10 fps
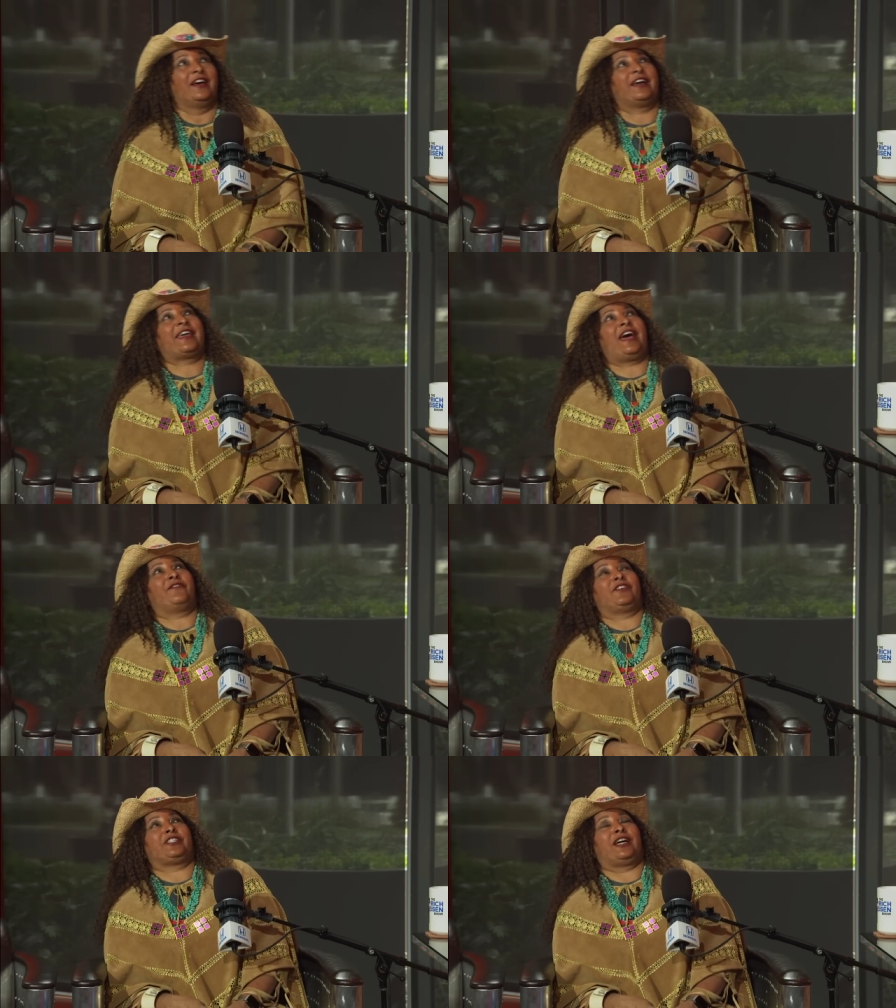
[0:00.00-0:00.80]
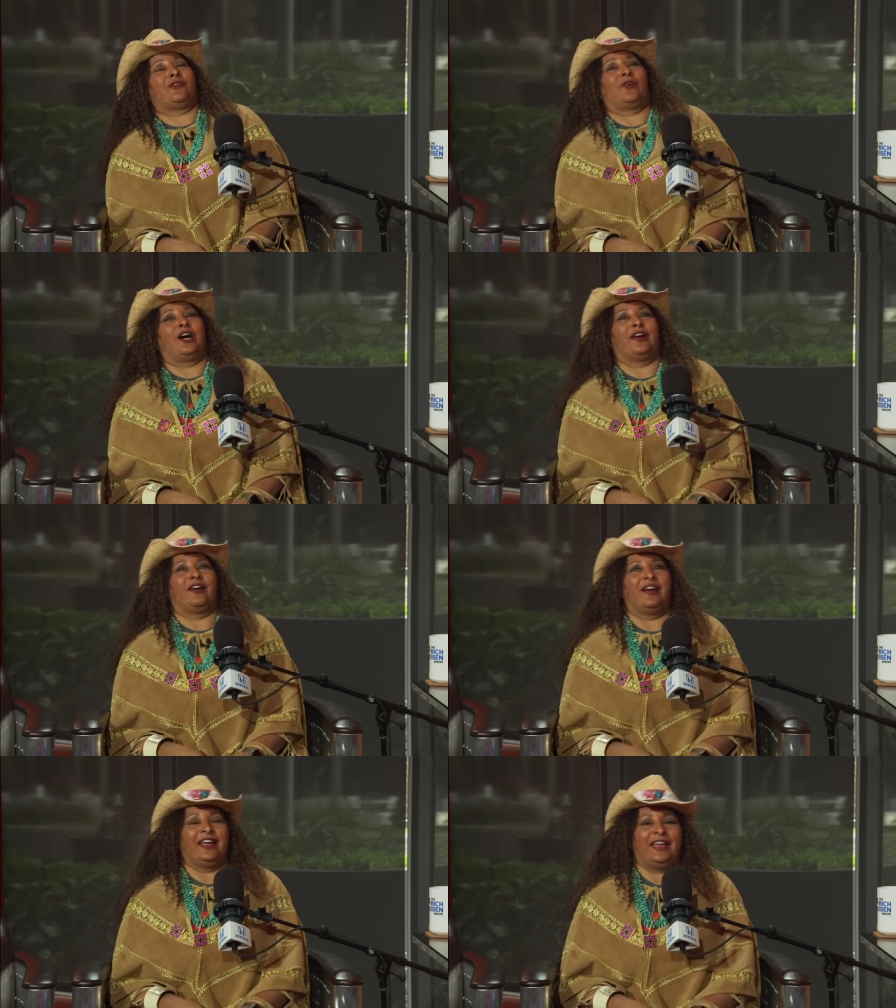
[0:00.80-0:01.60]
catfish out of
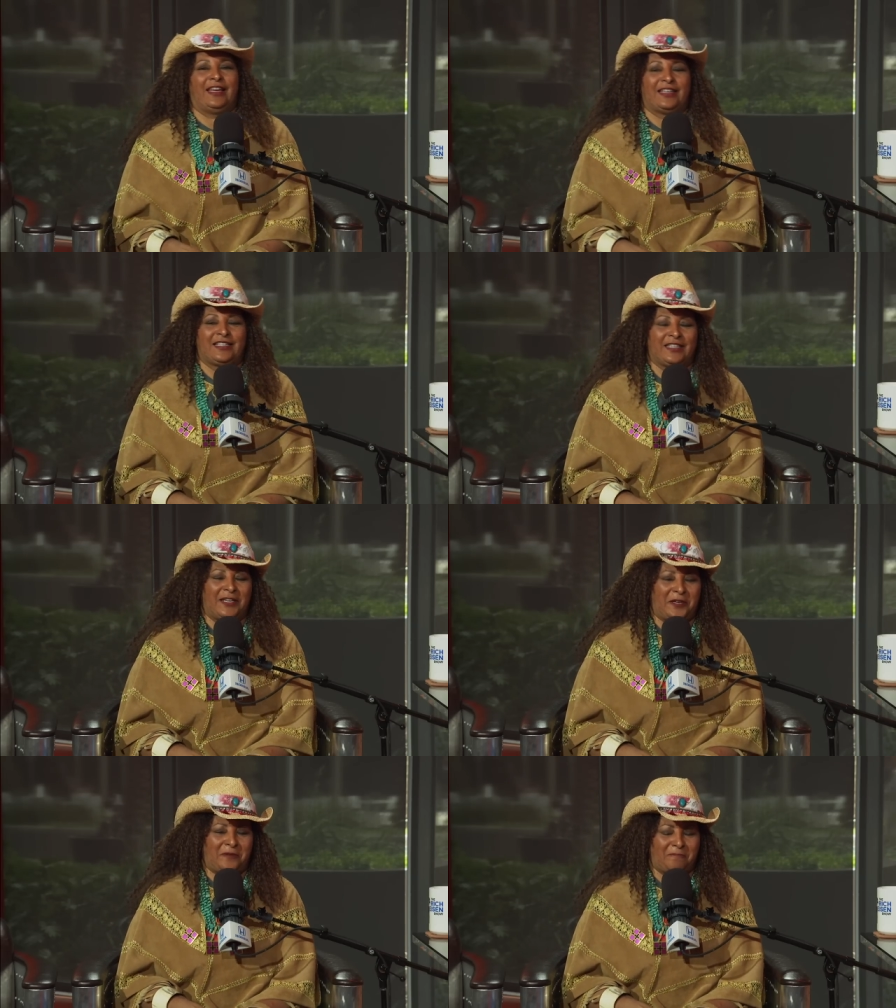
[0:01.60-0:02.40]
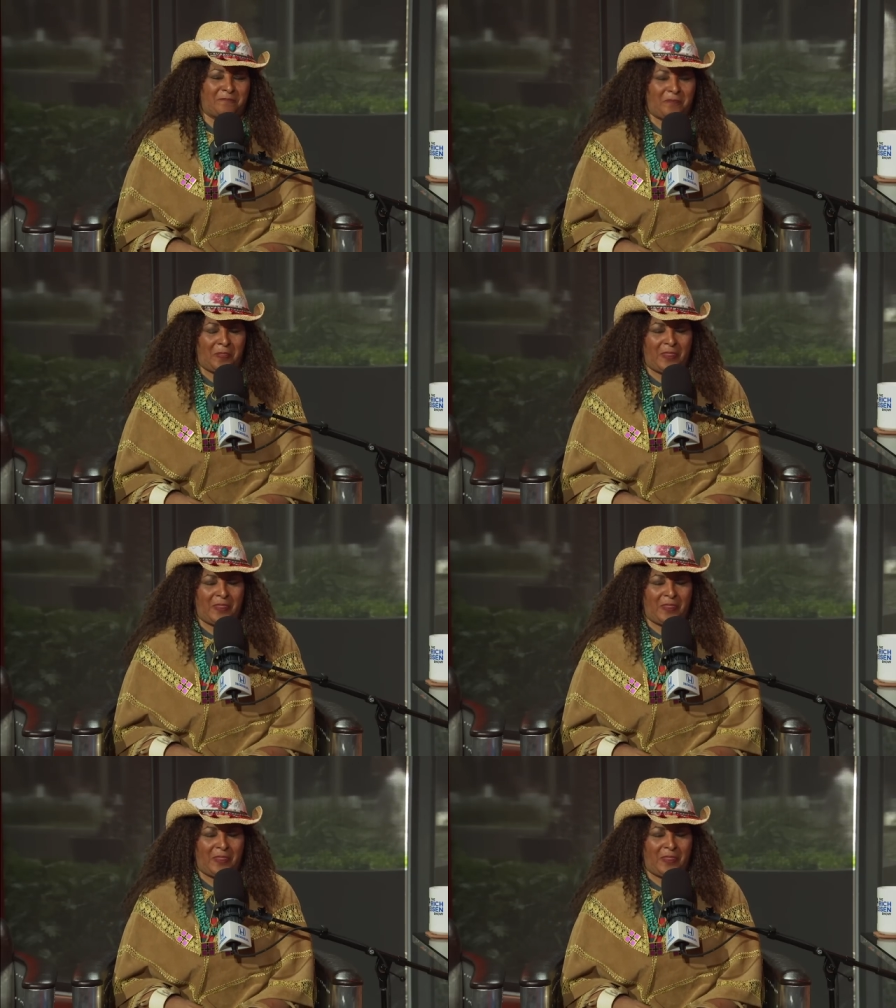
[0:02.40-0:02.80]
water, and um,